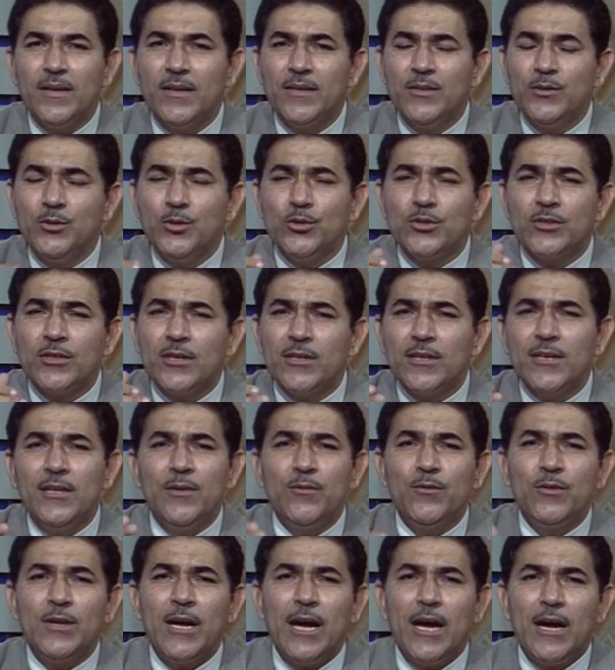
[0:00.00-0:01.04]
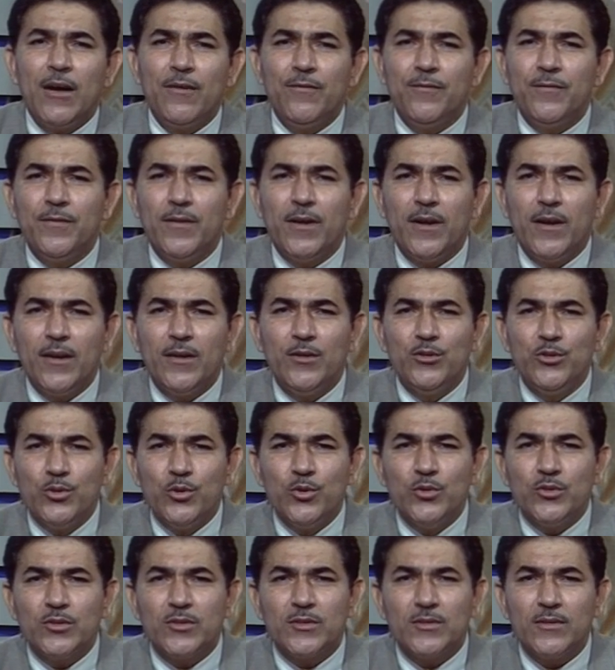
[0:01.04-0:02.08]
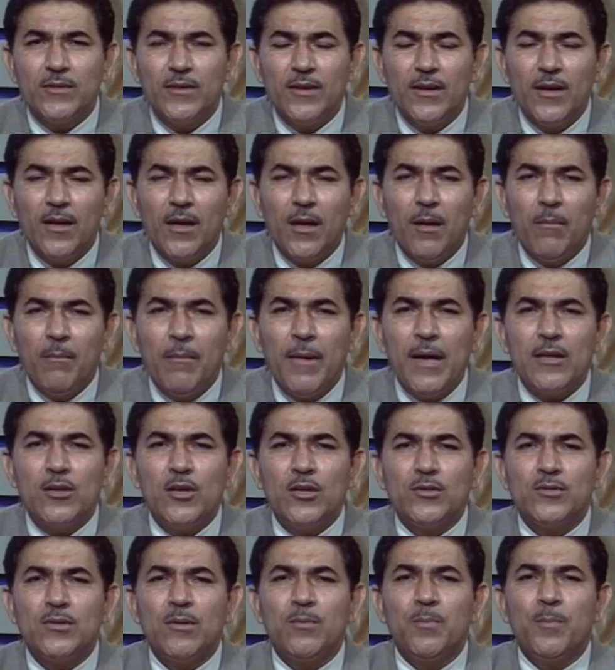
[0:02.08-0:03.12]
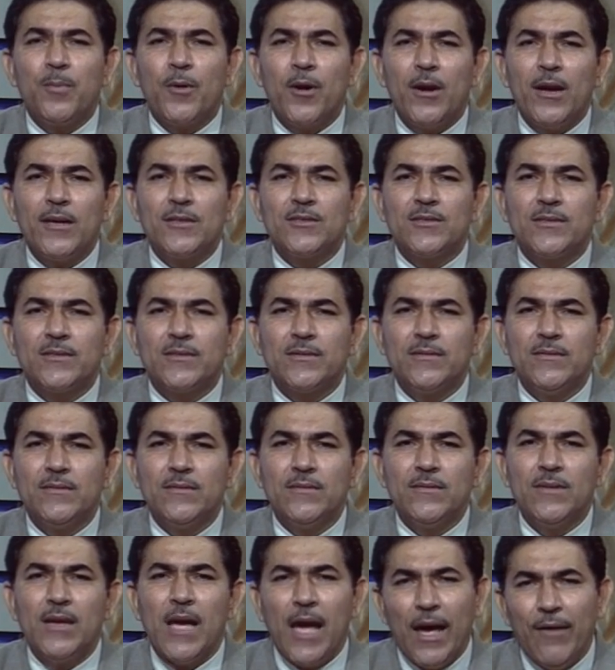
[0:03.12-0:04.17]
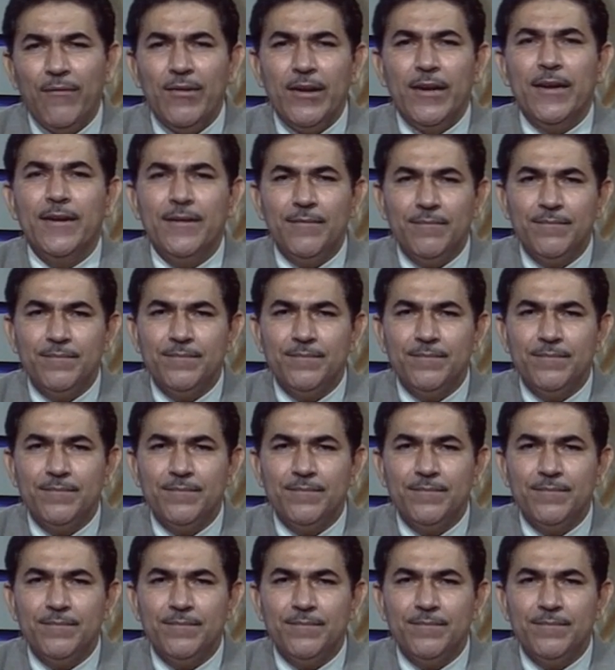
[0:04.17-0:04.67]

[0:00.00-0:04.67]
You certainly would have used Microsoft products heavily,